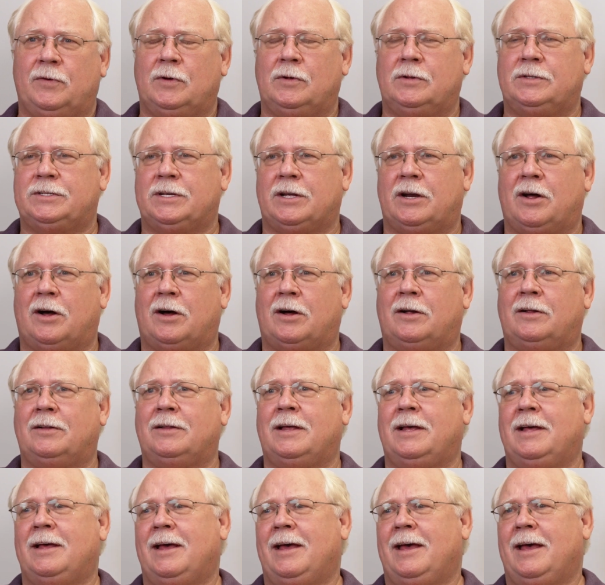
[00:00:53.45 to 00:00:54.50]
foods at
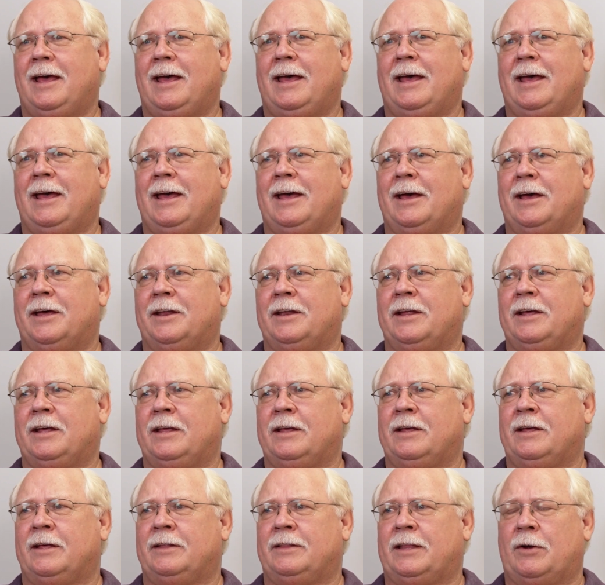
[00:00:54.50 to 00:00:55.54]
all, and
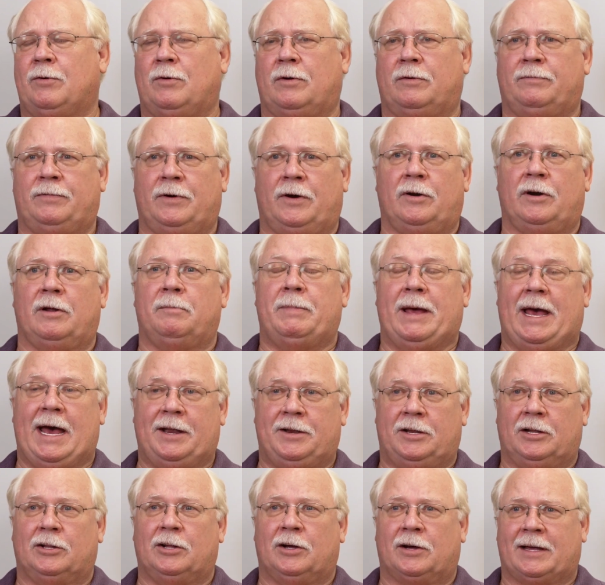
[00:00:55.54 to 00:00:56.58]
they were very
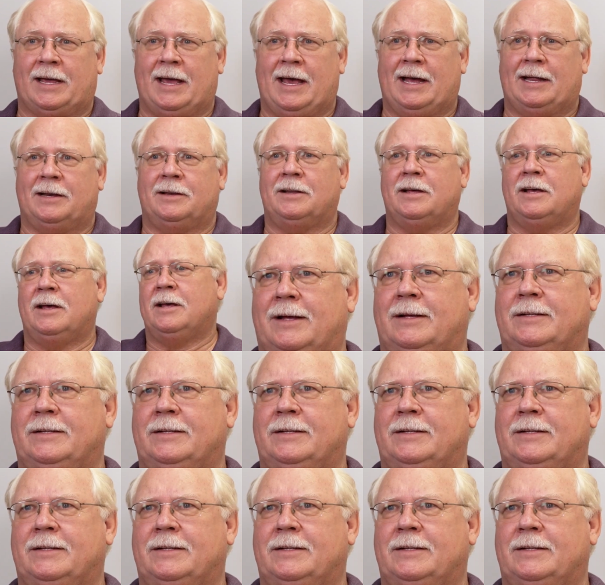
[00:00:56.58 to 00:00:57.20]
bad to look at.